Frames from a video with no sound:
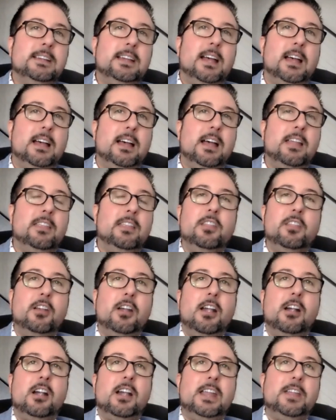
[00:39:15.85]
Another
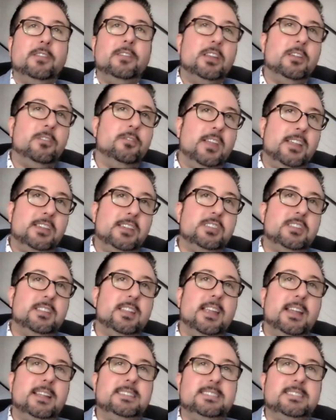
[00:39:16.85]
area of innovation
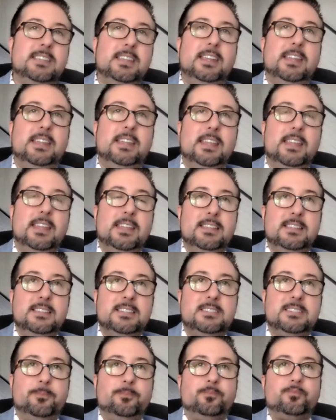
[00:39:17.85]
that I see
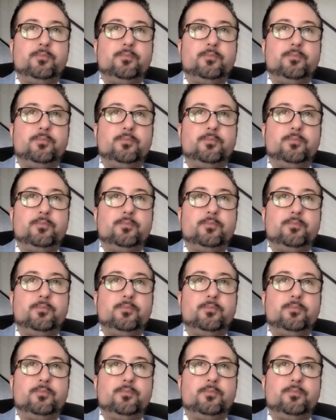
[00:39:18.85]
is,